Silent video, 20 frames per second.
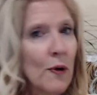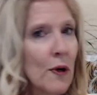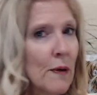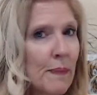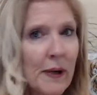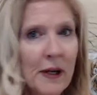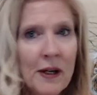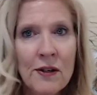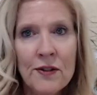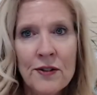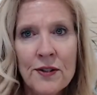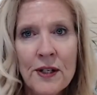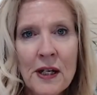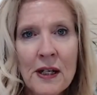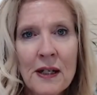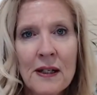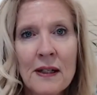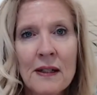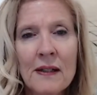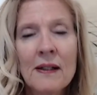repairs
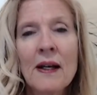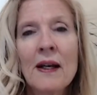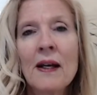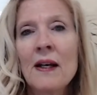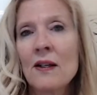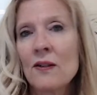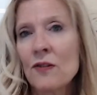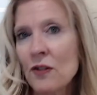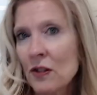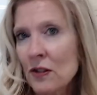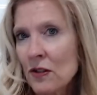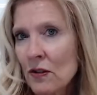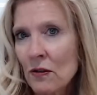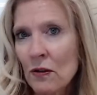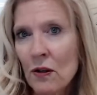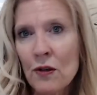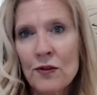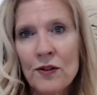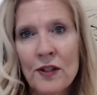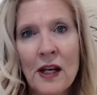needed, just
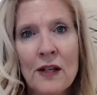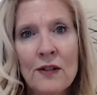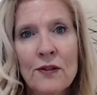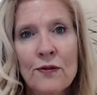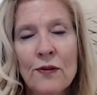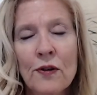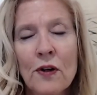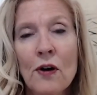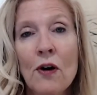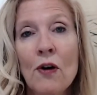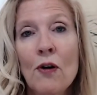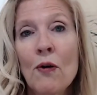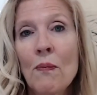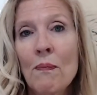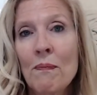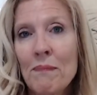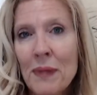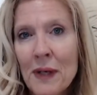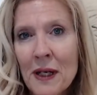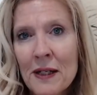close
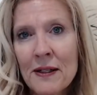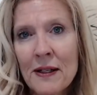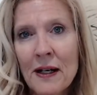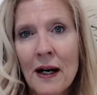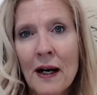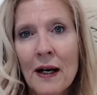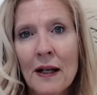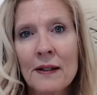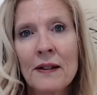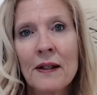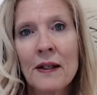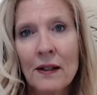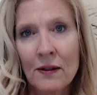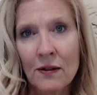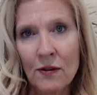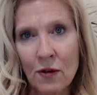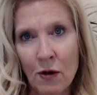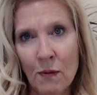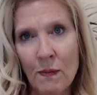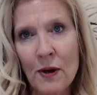escrow, be done,
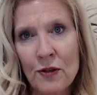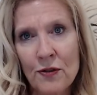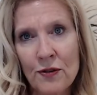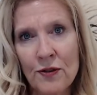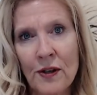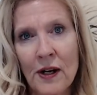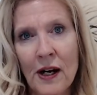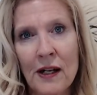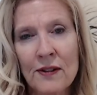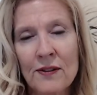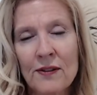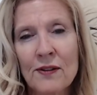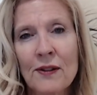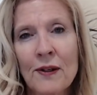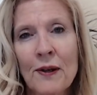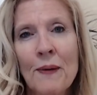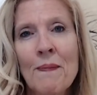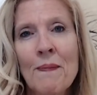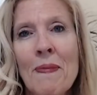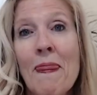no more stress.
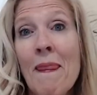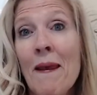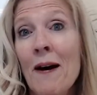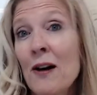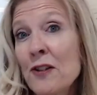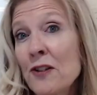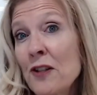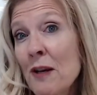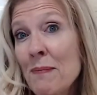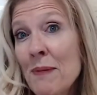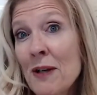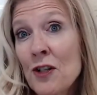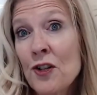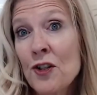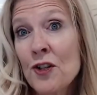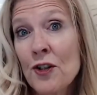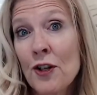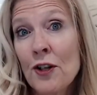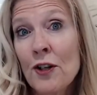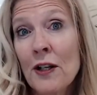Now, as I
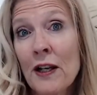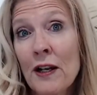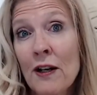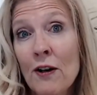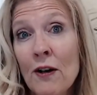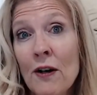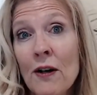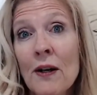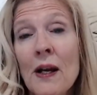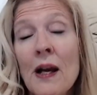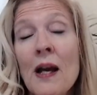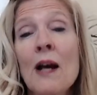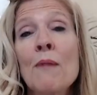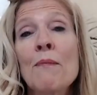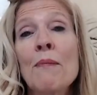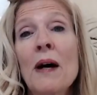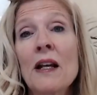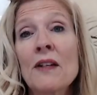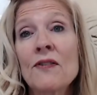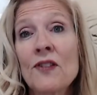mentioned earlier,
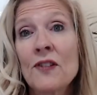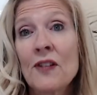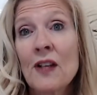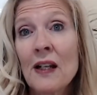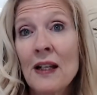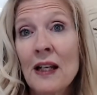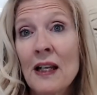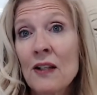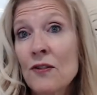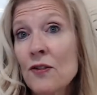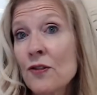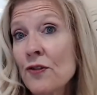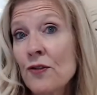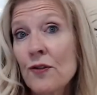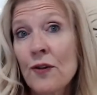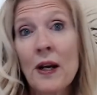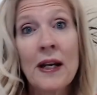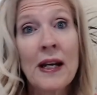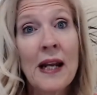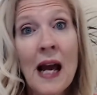by selling
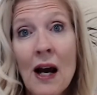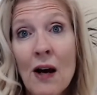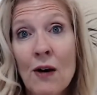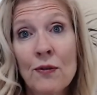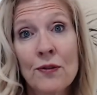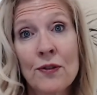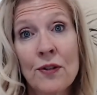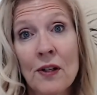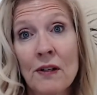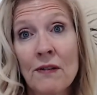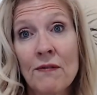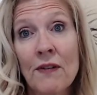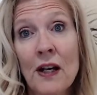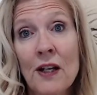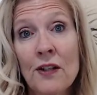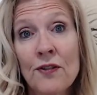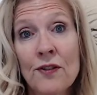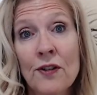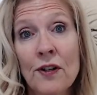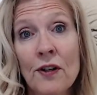straight out to an
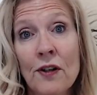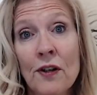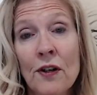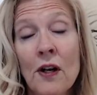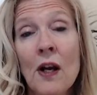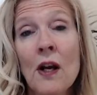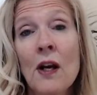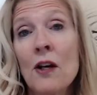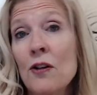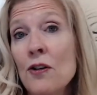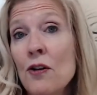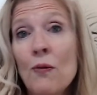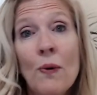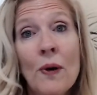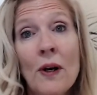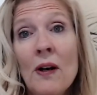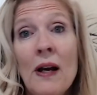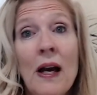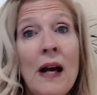investor, you will